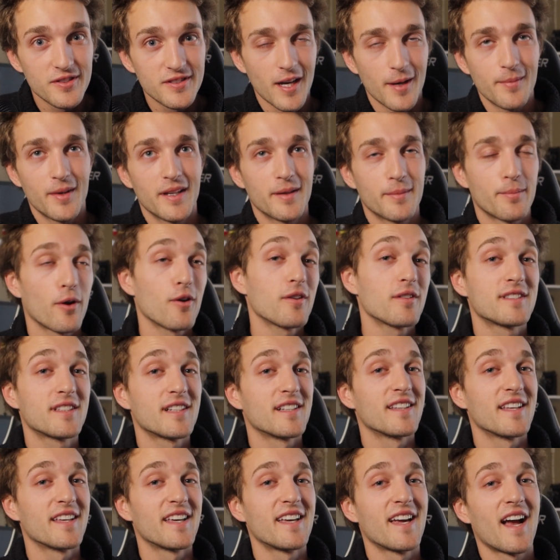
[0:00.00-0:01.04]
I mean,
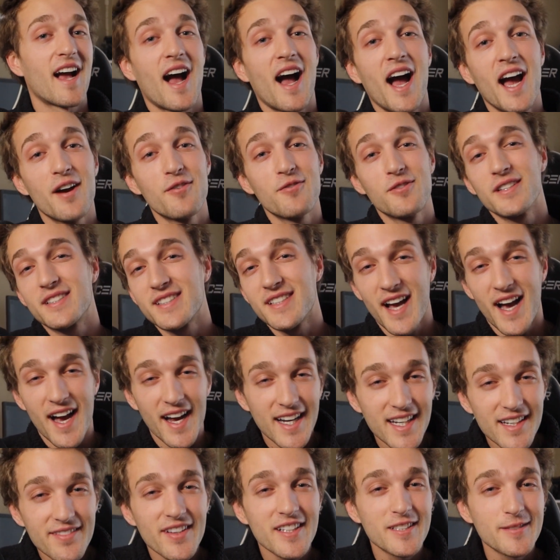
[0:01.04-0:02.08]
personally, I was kind
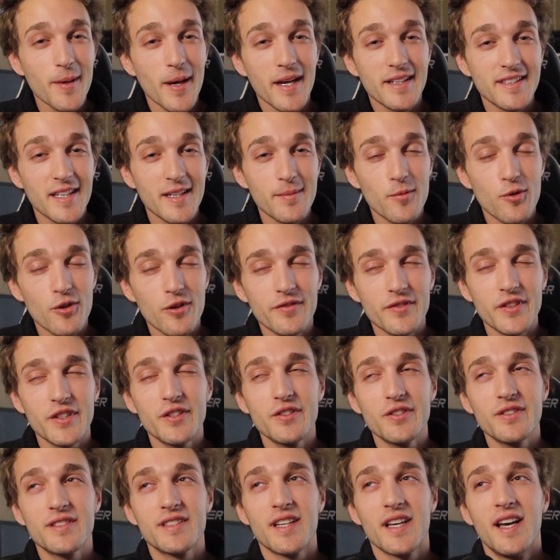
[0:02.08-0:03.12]
of expecting more
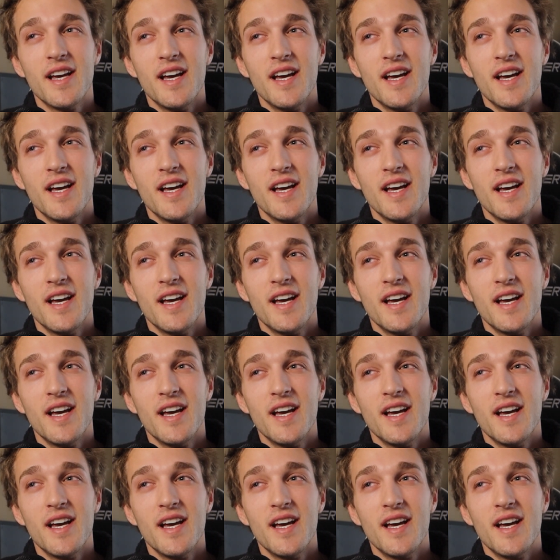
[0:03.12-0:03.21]
views.